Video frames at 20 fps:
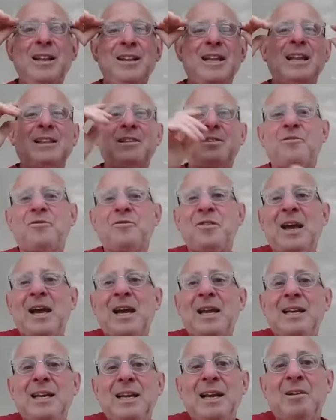that the
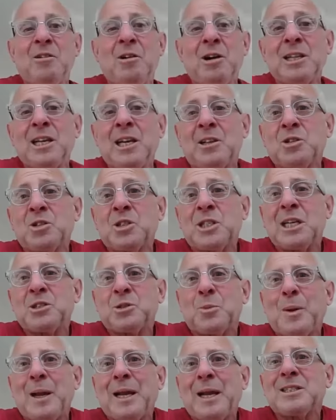Fed and all the other
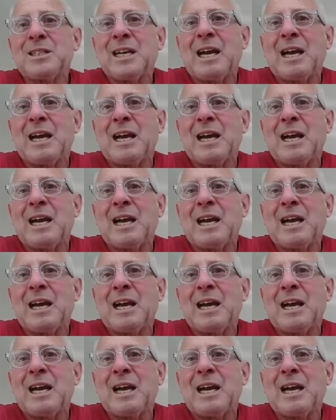central banks